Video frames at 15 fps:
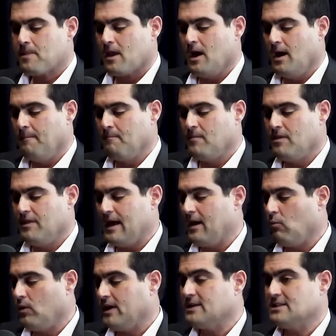um,
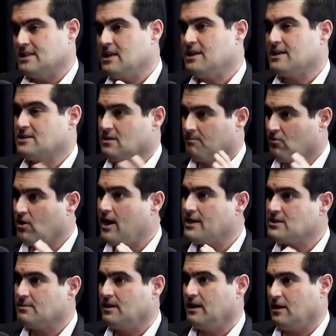that we can see things
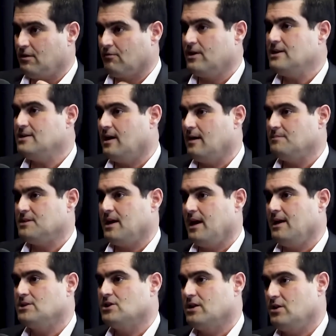approximately three times the
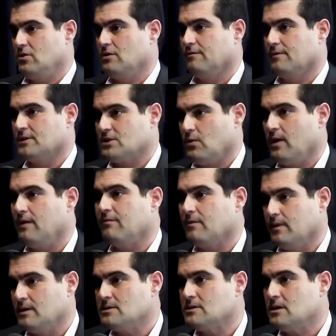age of the universe away
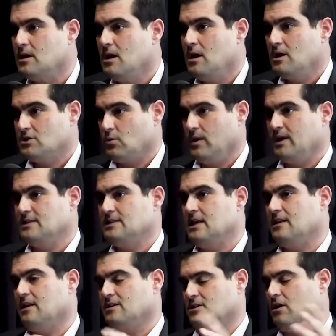from us. So we can
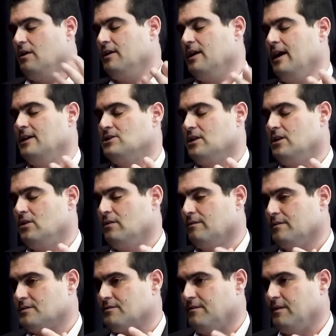see, let's call the age of the
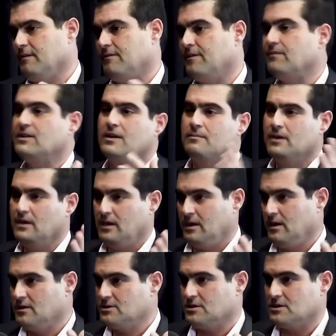universe fifteen billion
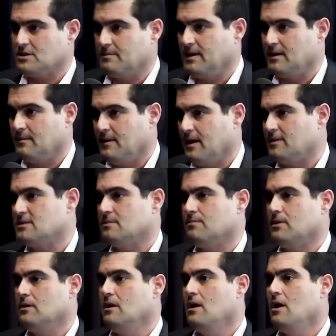years, just to make the math
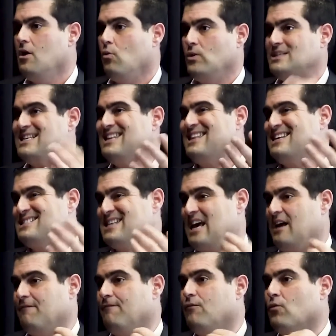simple. We see things
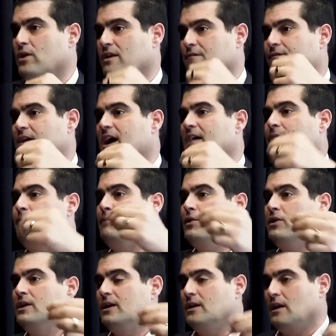at forty-five
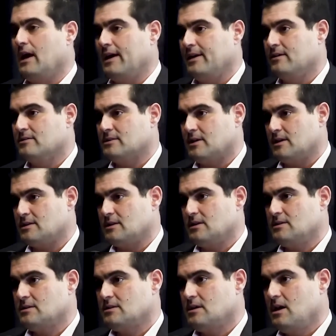billion light years
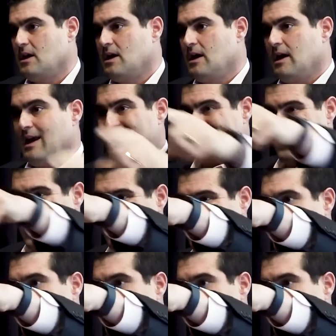distance in that